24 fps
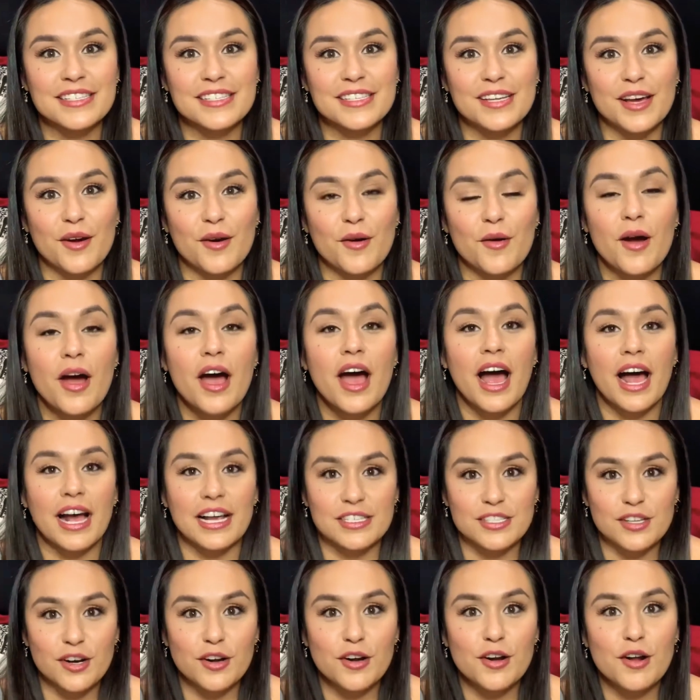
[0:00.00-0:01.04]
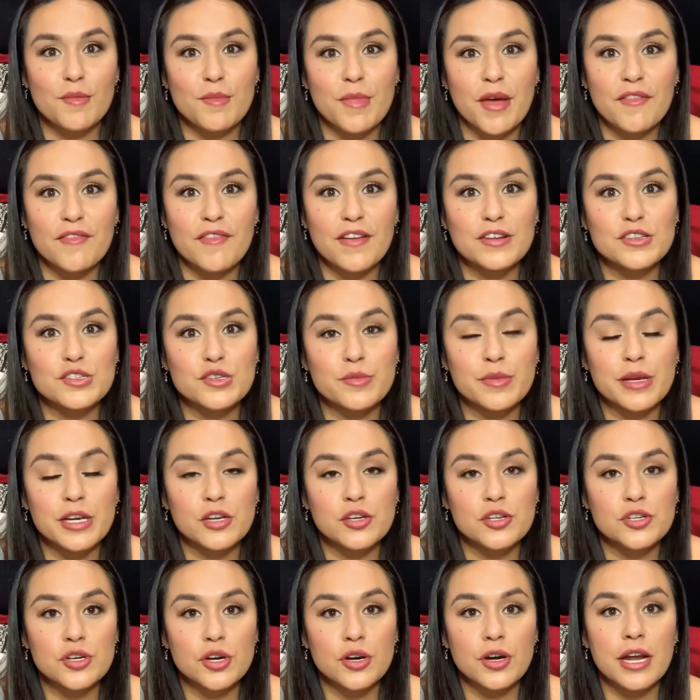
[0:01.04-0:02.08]
So I started on my
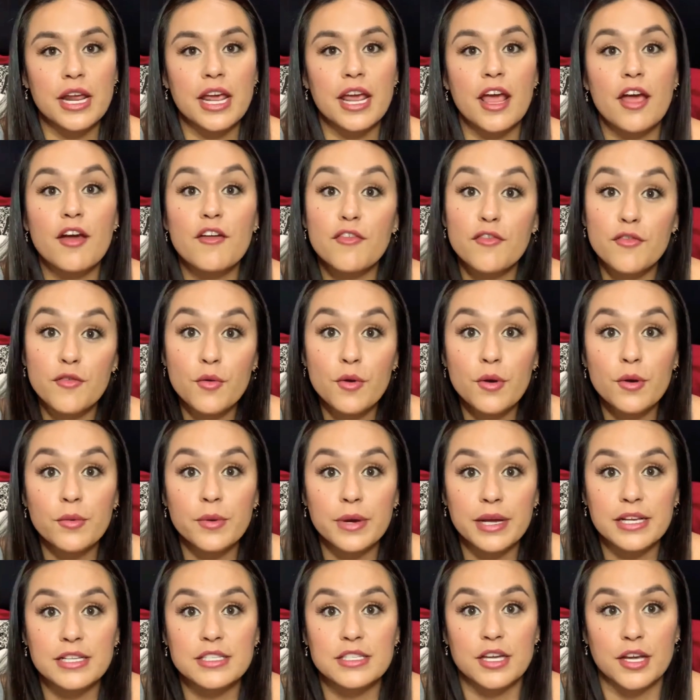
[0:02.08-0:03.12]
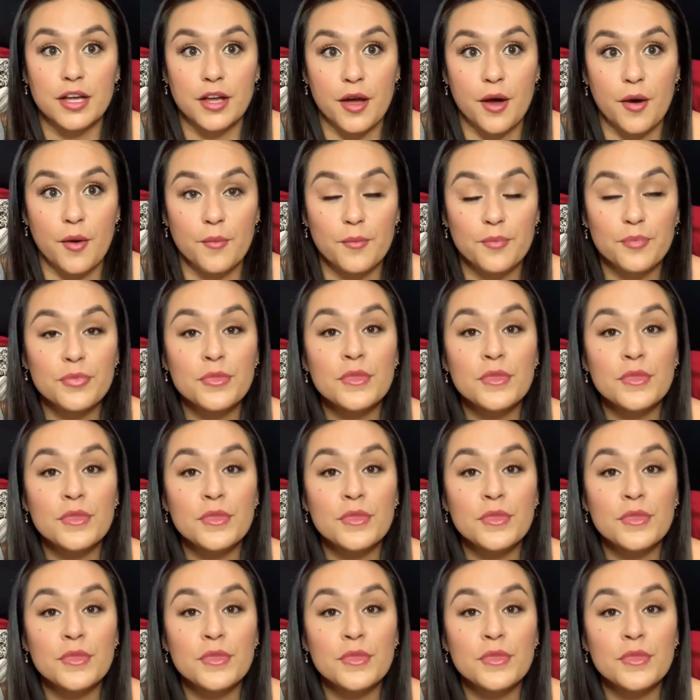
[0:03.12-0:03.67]
Phentermine journey 4 weeks ago.